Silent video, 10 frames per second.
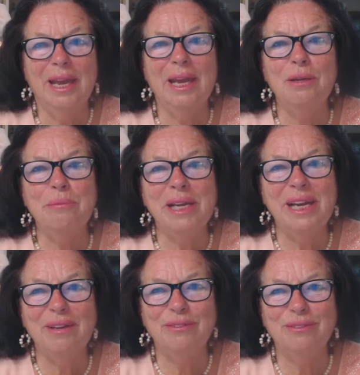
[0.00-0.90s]
Hello, my
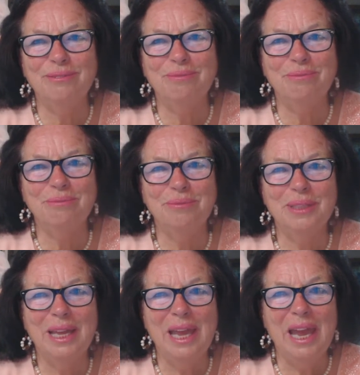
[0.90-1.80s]
love.
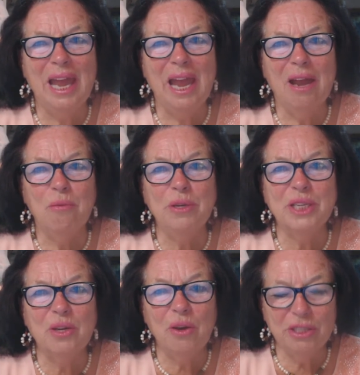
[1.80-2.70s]

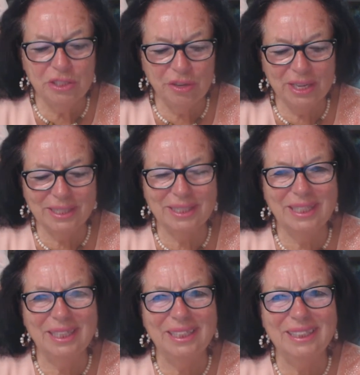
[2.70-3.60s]
What a
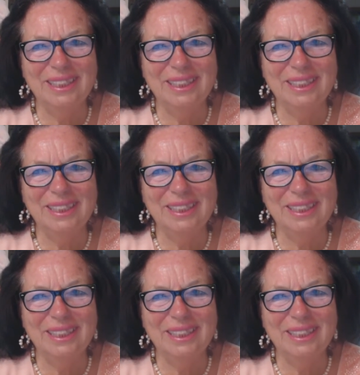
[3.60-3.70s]
contrast